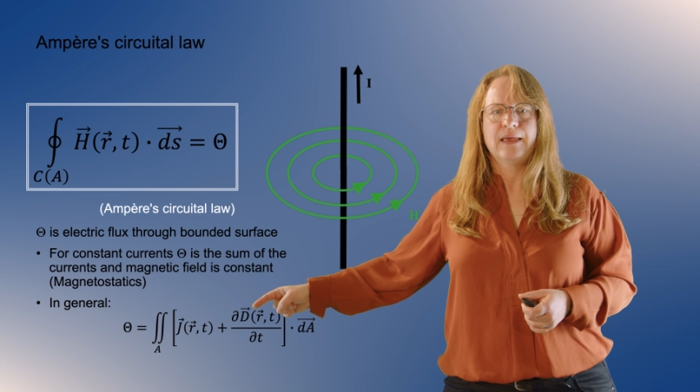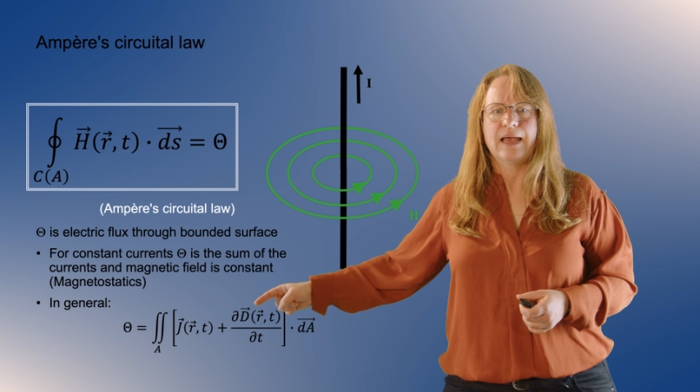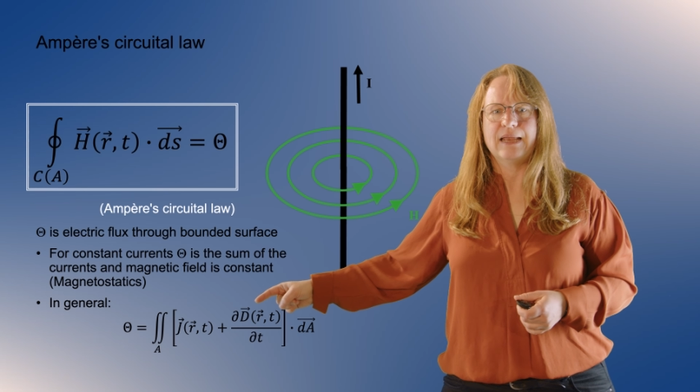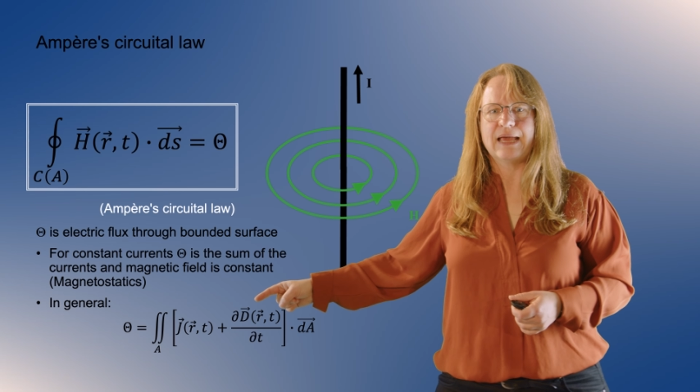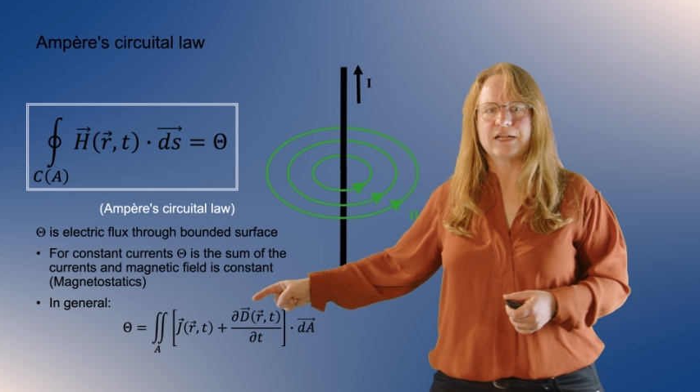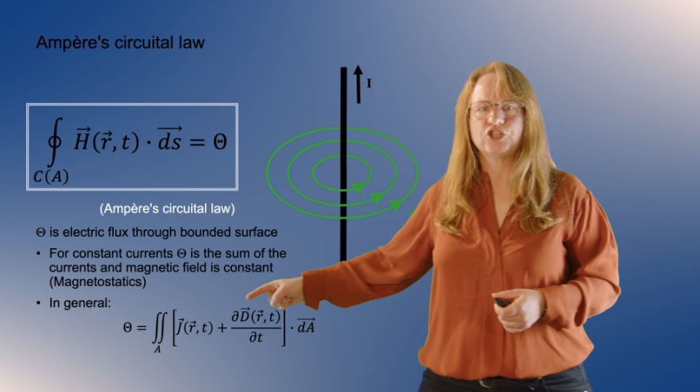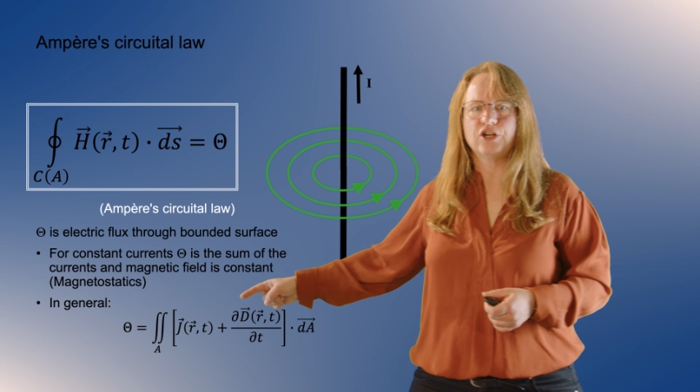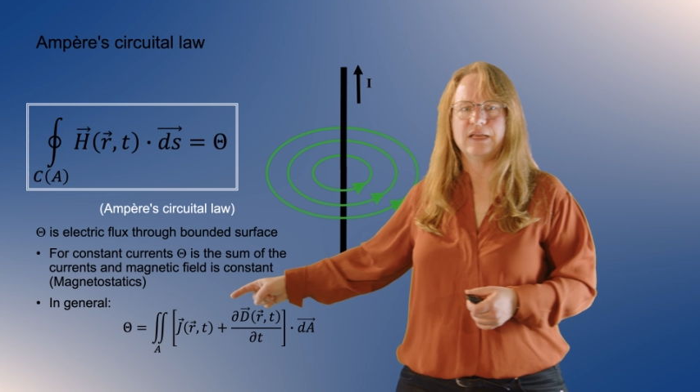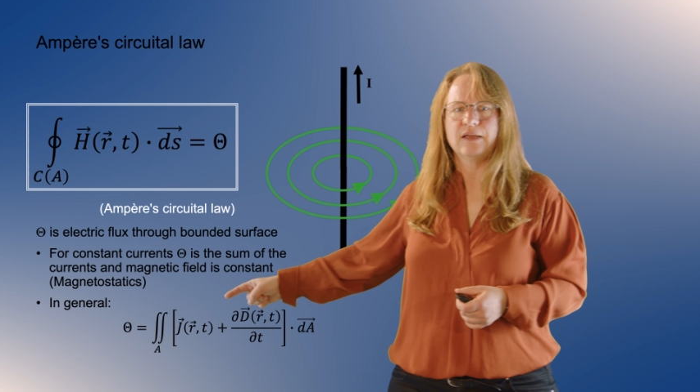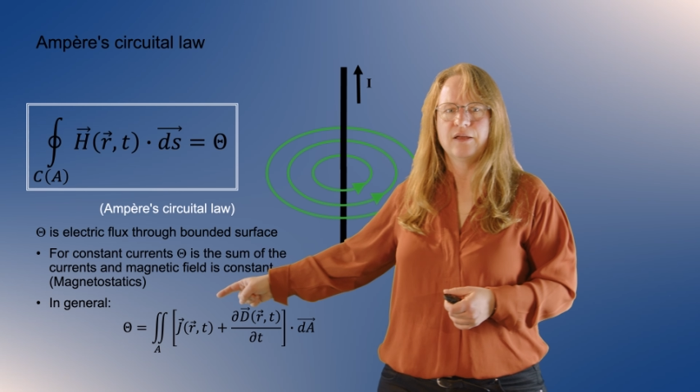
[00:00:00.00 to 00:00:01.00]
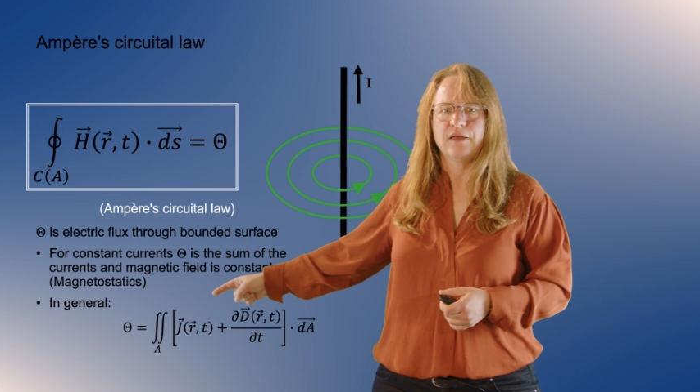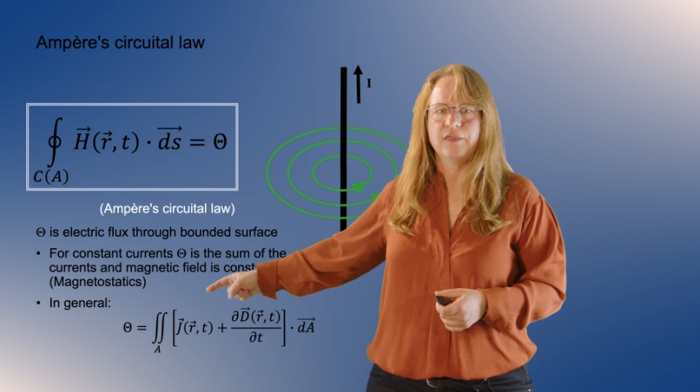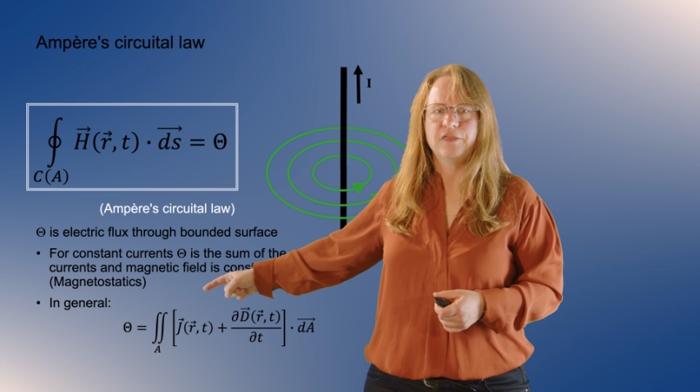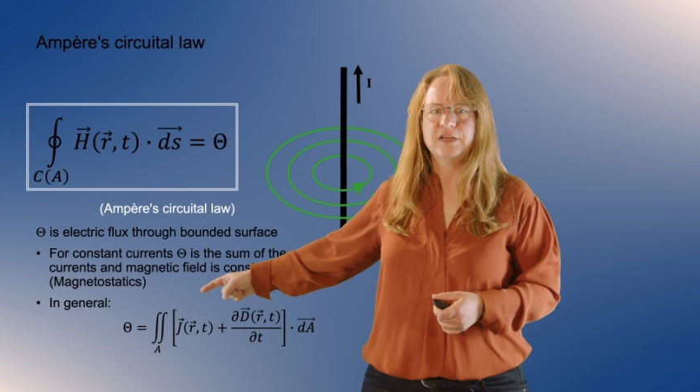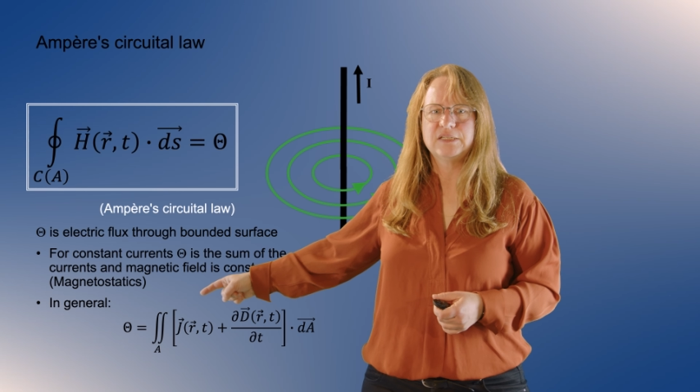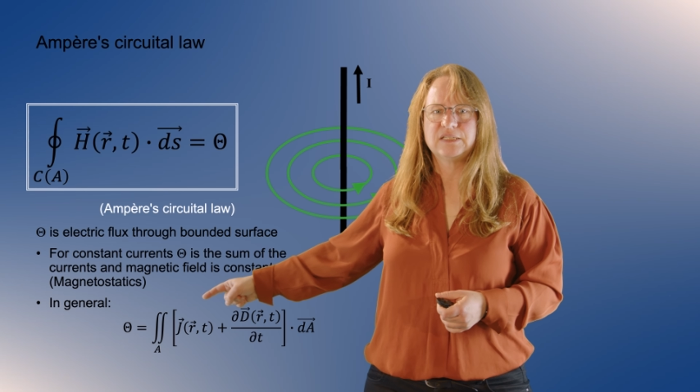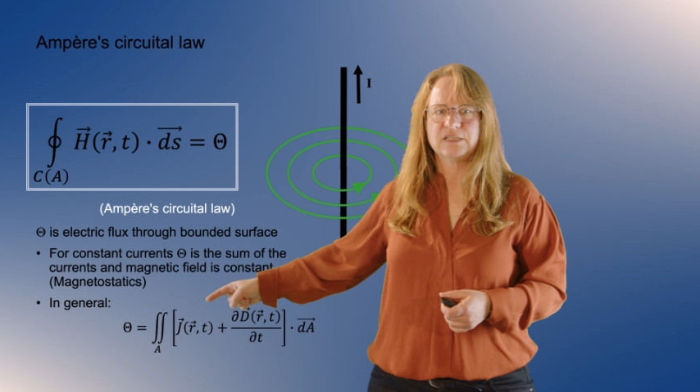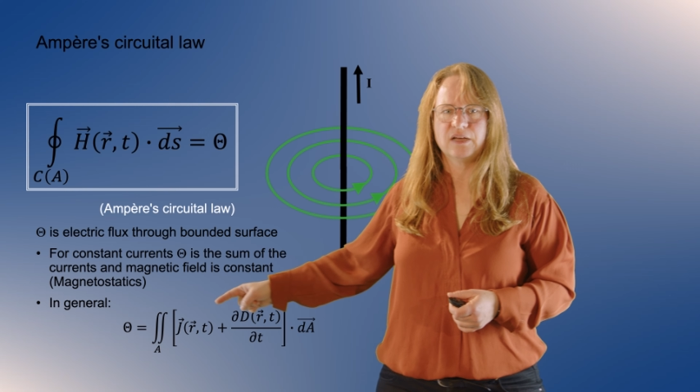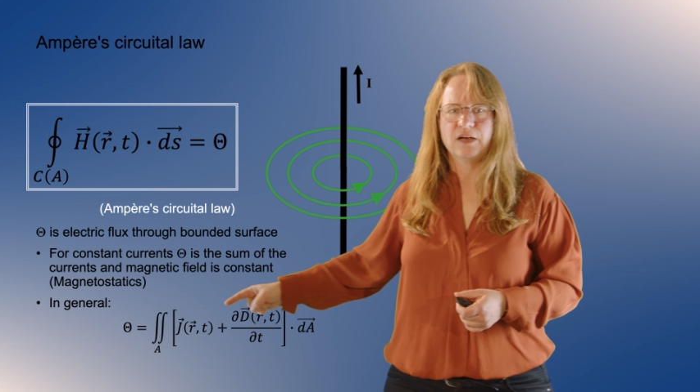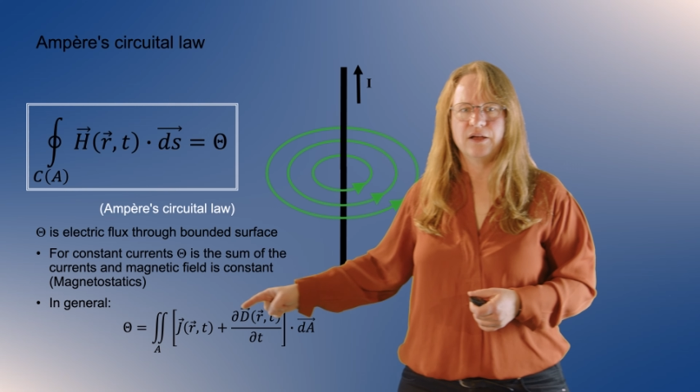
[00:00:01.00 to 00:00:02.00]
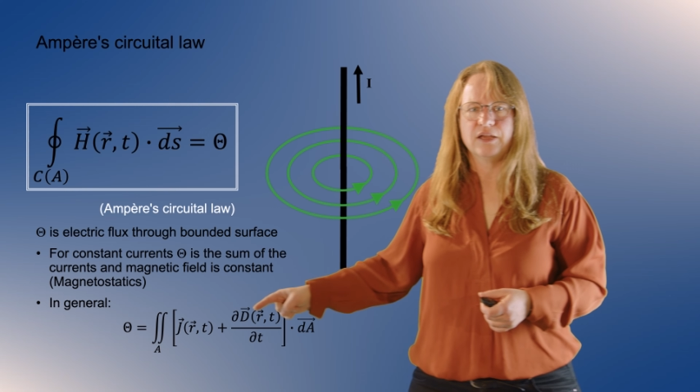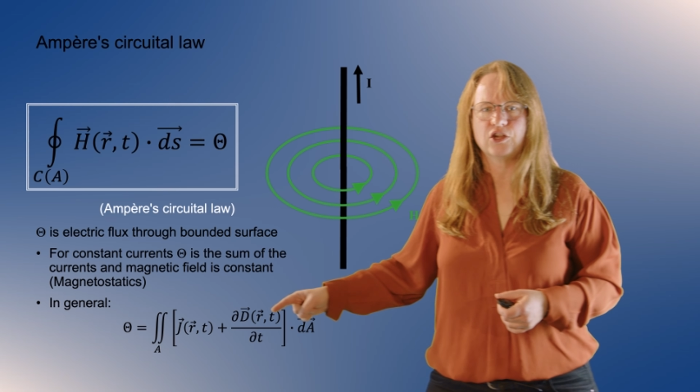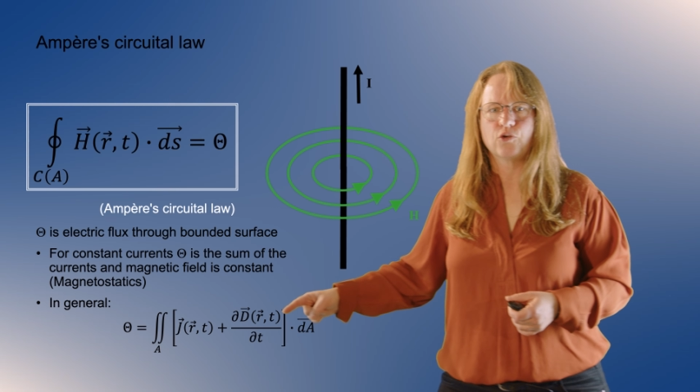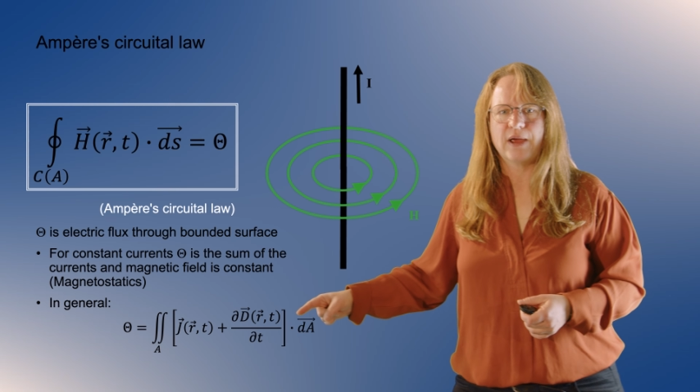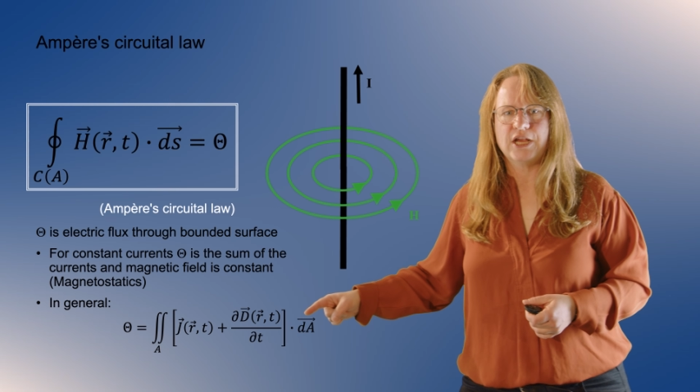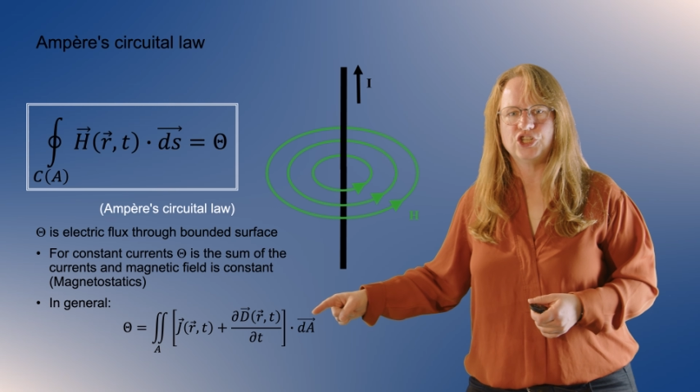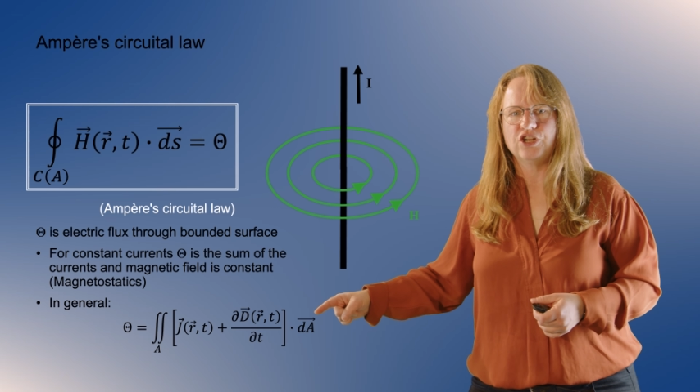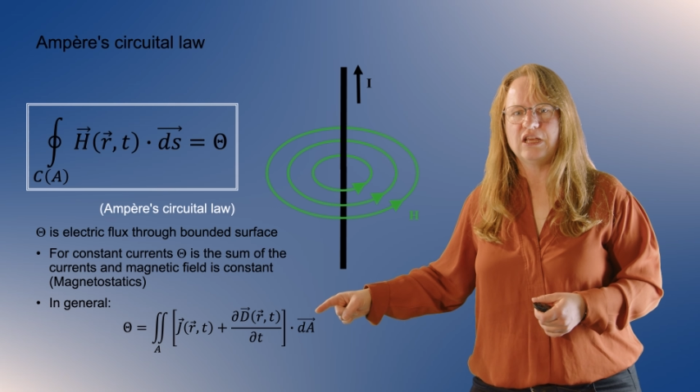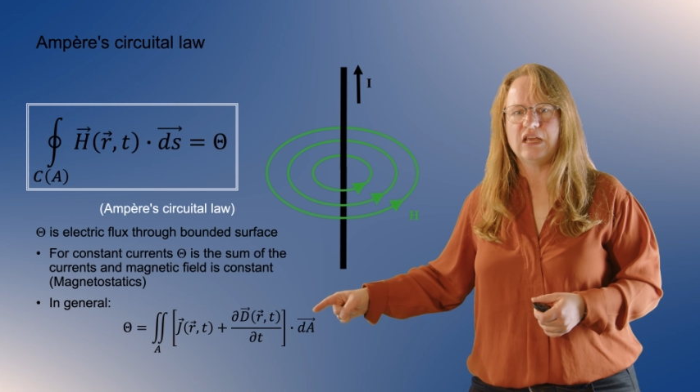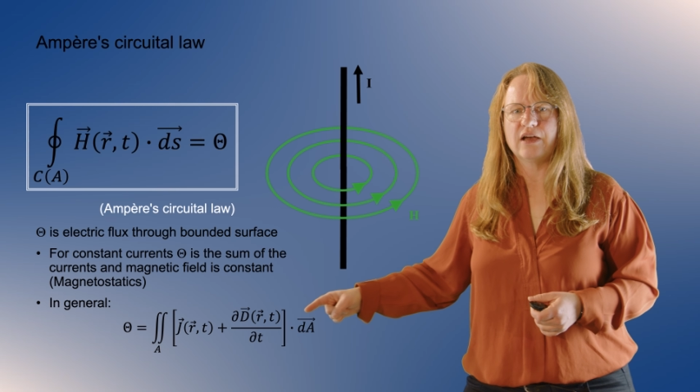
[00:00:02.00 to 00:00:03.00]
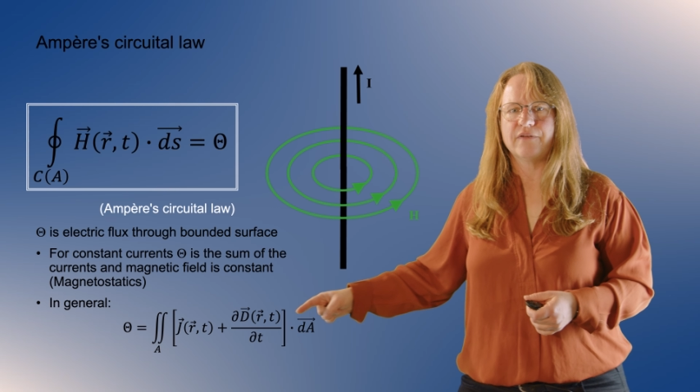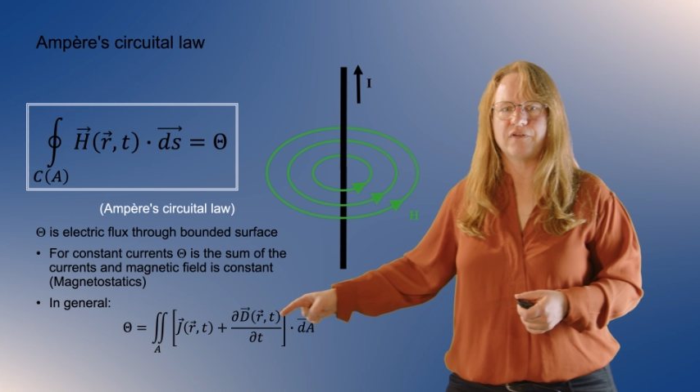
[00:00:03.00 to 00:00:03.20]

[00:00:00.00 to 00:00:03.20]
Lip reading: And actually, this equation here